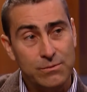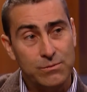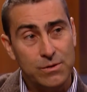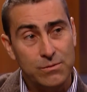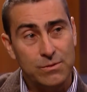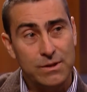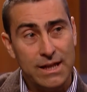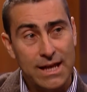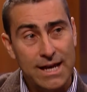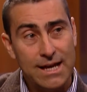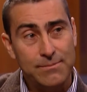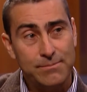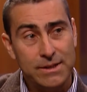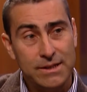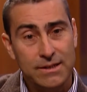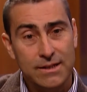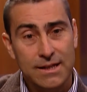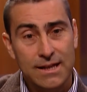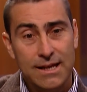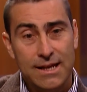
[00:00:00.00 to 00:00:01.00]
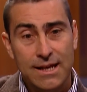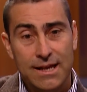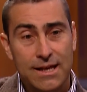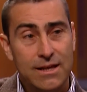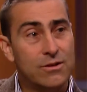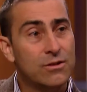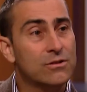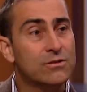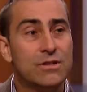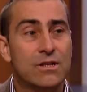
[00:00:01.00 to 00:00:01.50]
what will happen
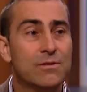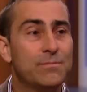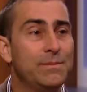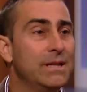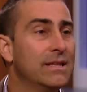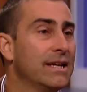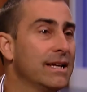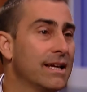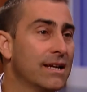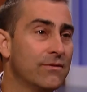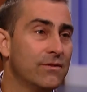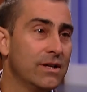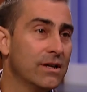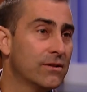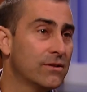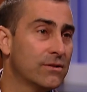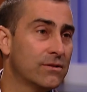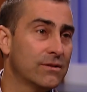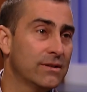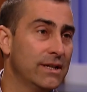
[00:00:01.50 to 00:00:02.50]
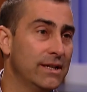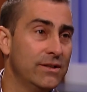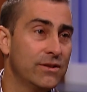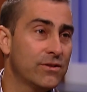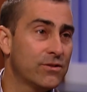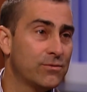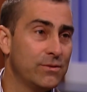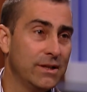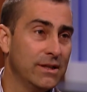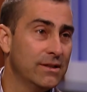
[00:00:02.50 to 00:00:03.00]
is it'll just be like every other
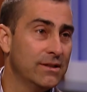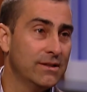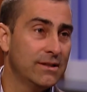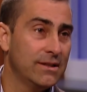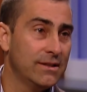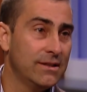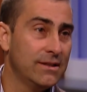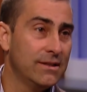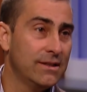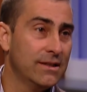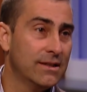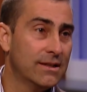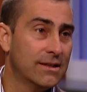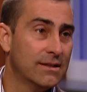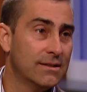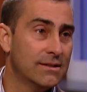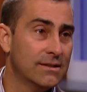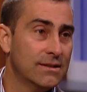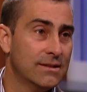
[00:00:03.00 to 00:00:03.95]
industry right. in, in, the, uh,